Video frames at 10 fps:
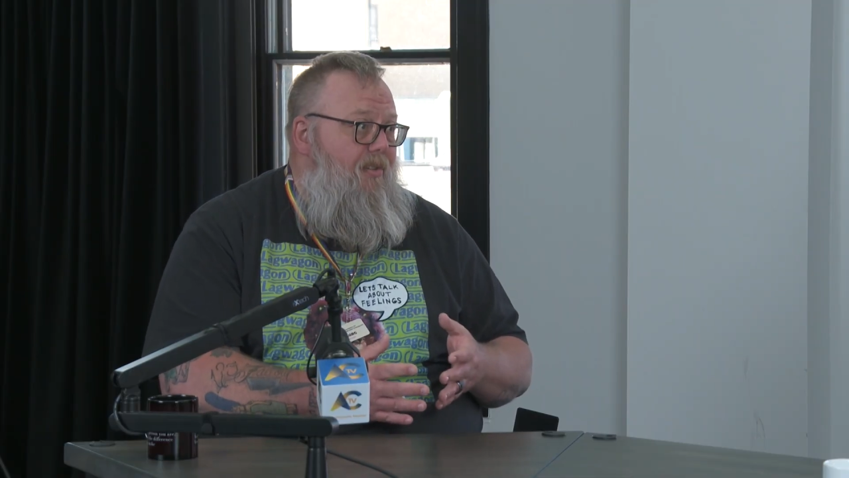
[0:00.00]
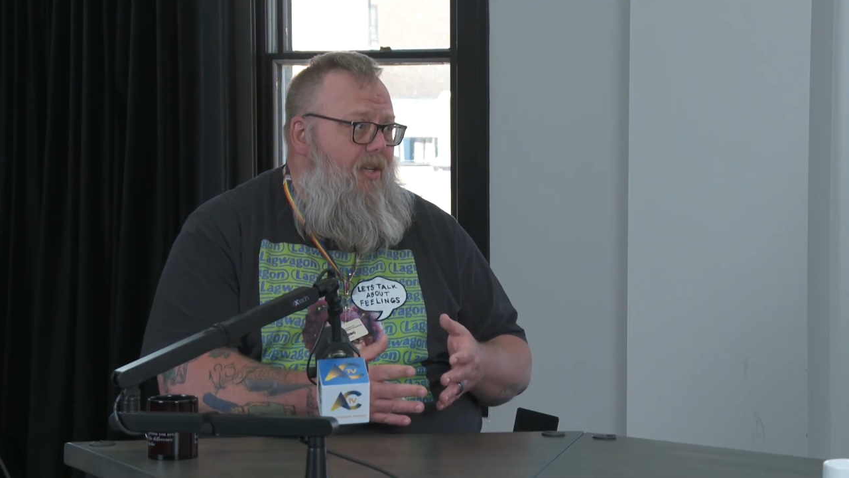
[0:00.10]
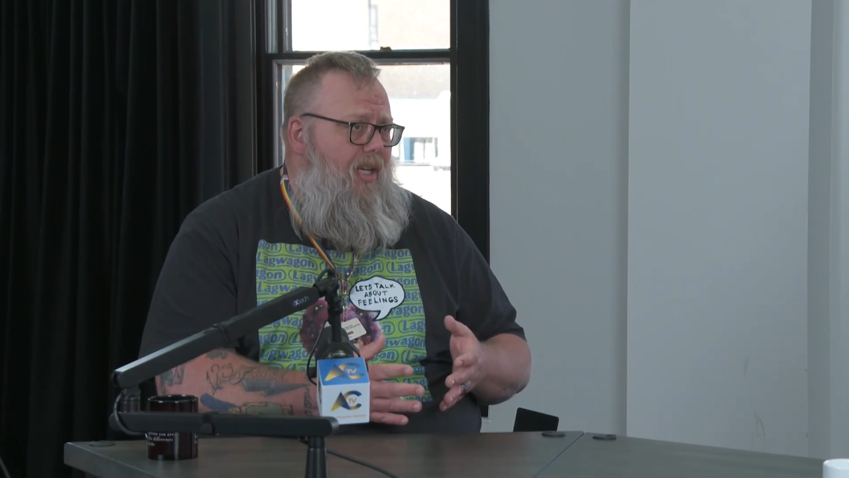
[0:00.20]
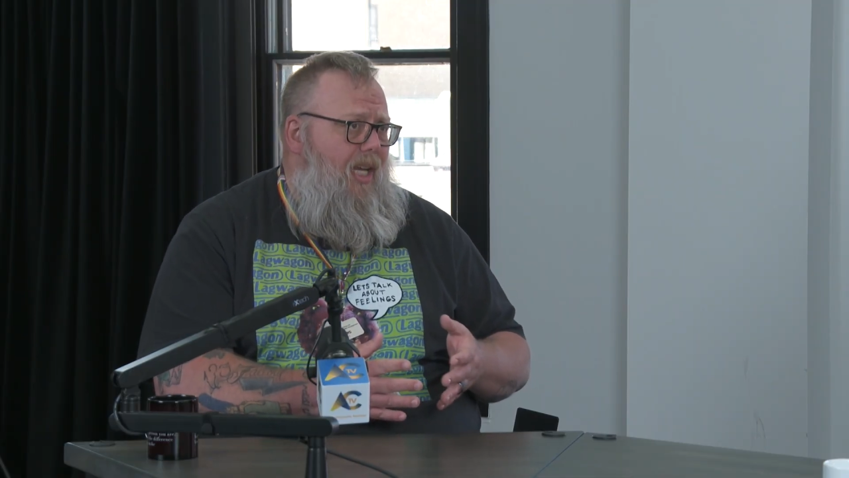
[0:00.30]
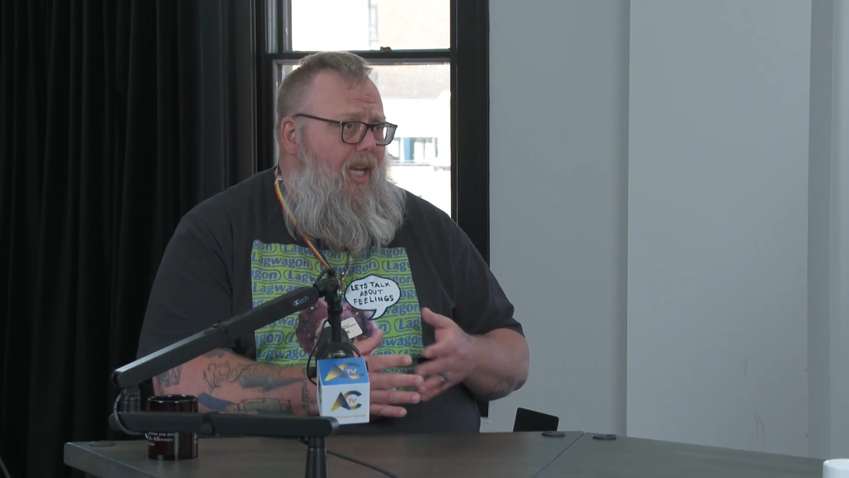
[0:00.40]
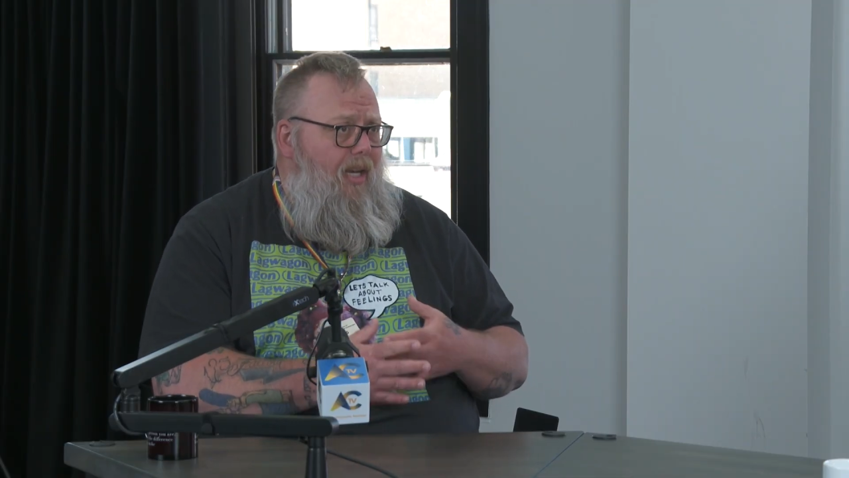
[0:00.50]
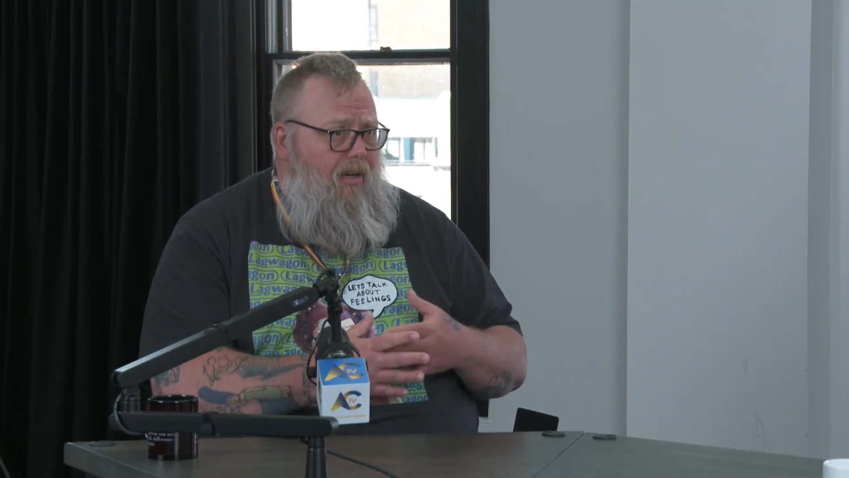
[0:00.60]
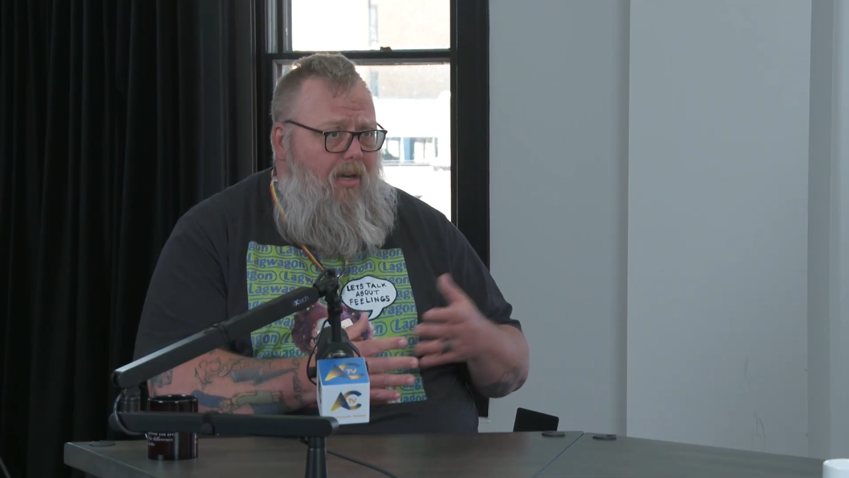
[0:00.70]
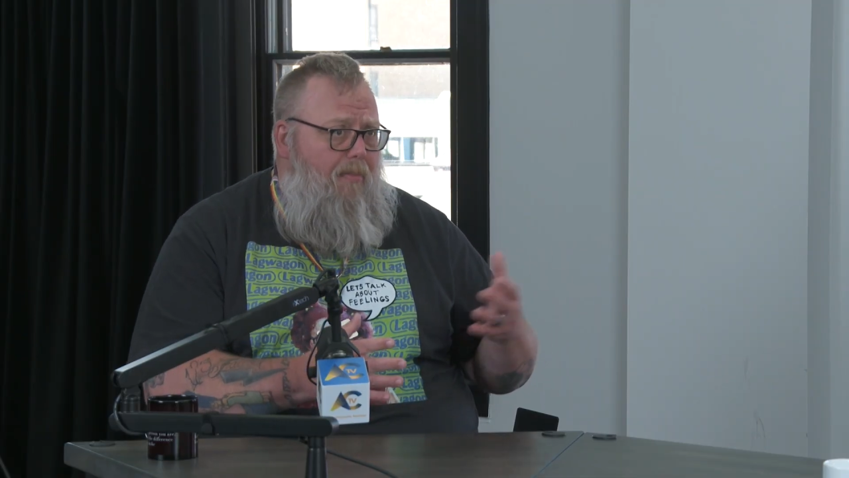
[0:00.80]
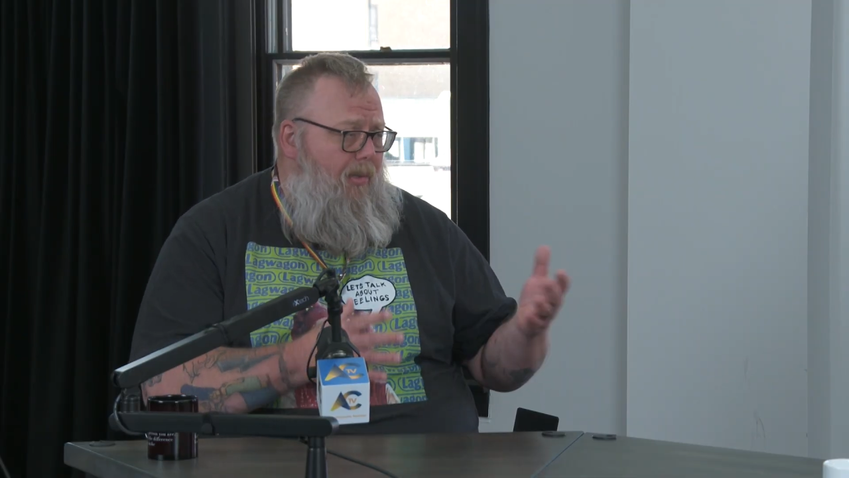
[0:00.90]
You can get it at a
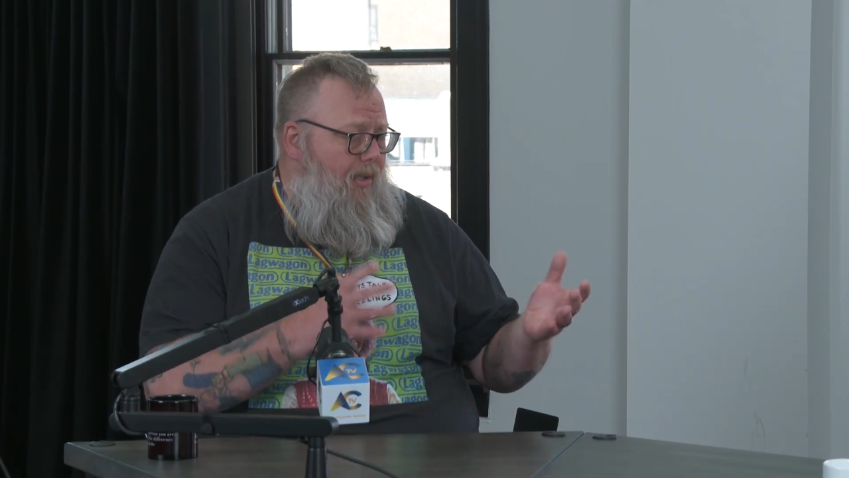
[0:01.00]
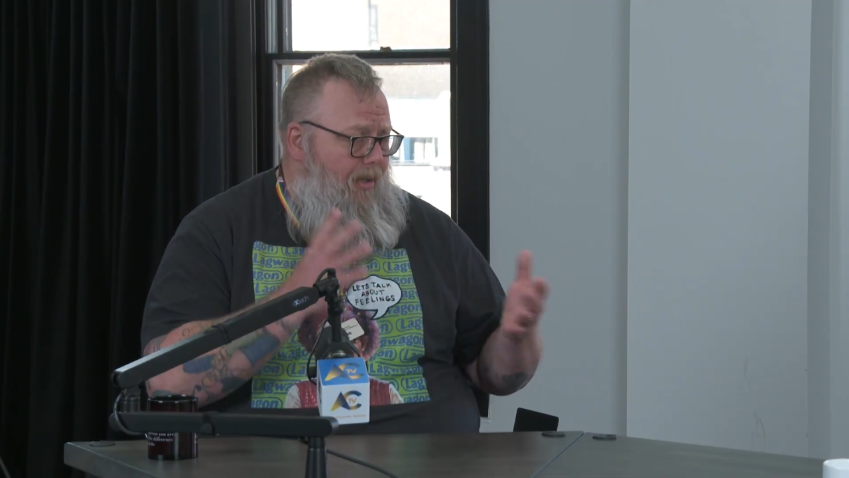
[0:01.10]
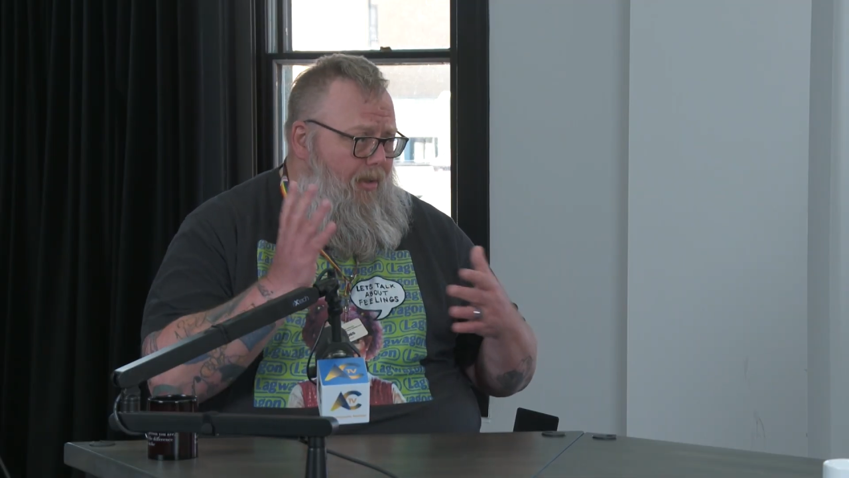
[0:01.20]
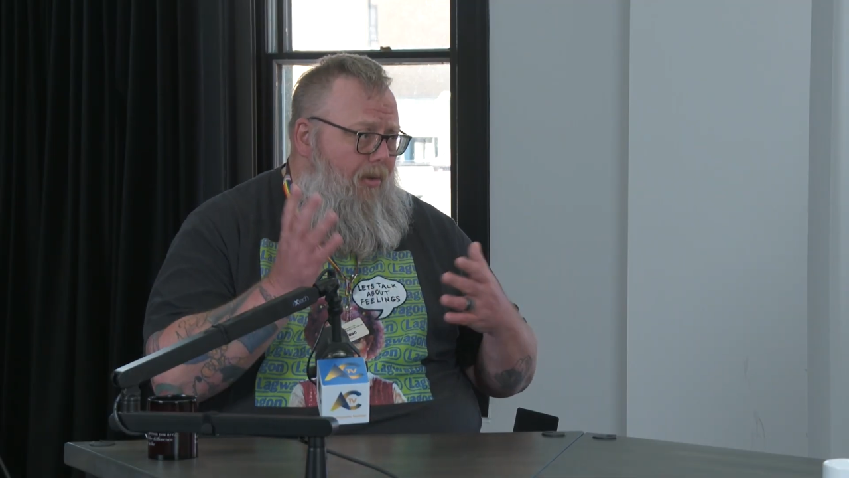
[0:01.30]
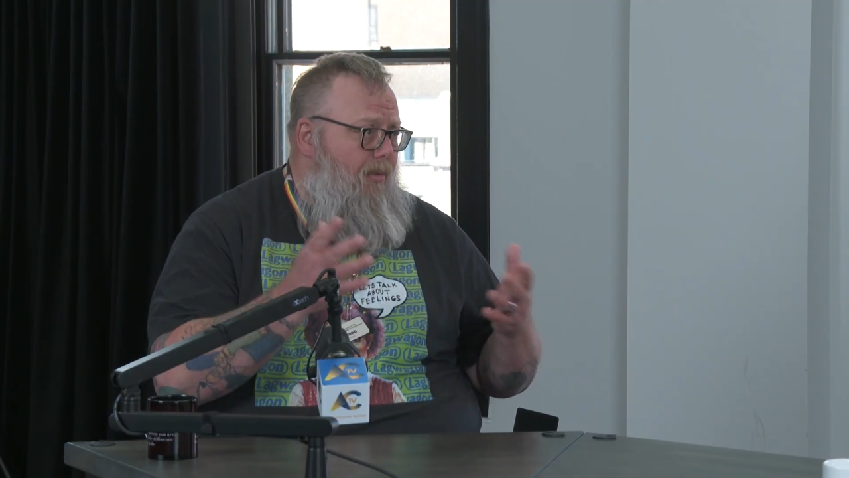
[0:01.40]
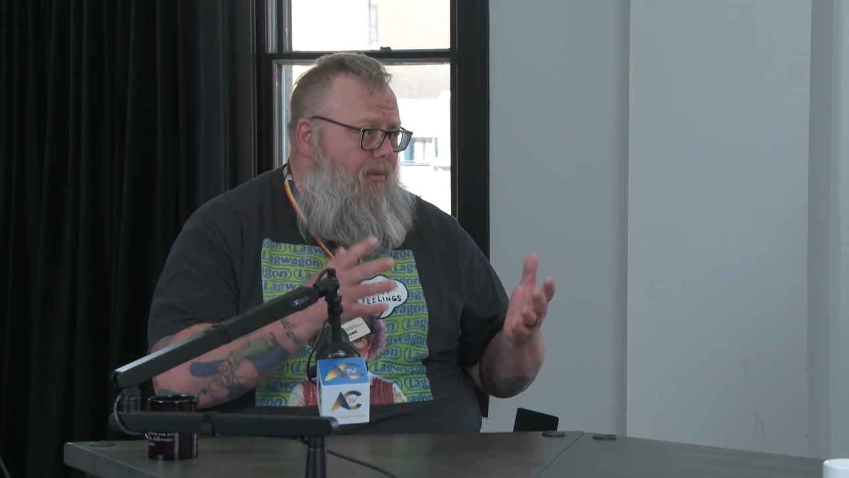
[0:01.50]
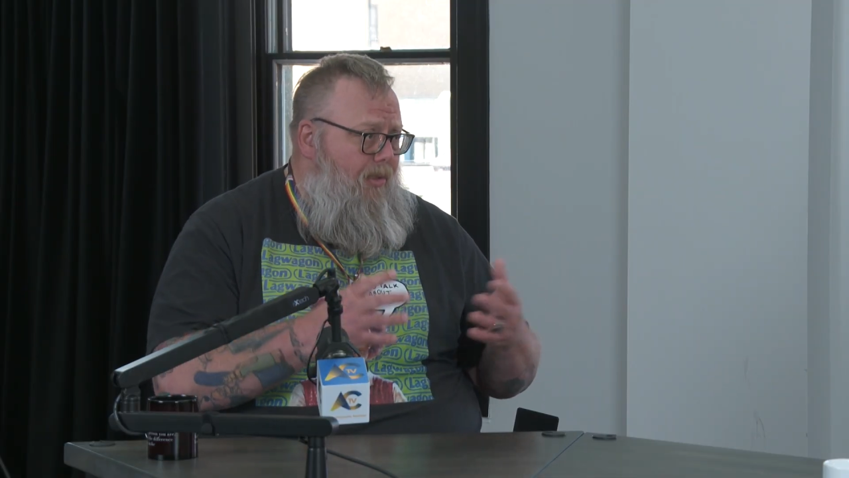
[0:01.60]
couple of the local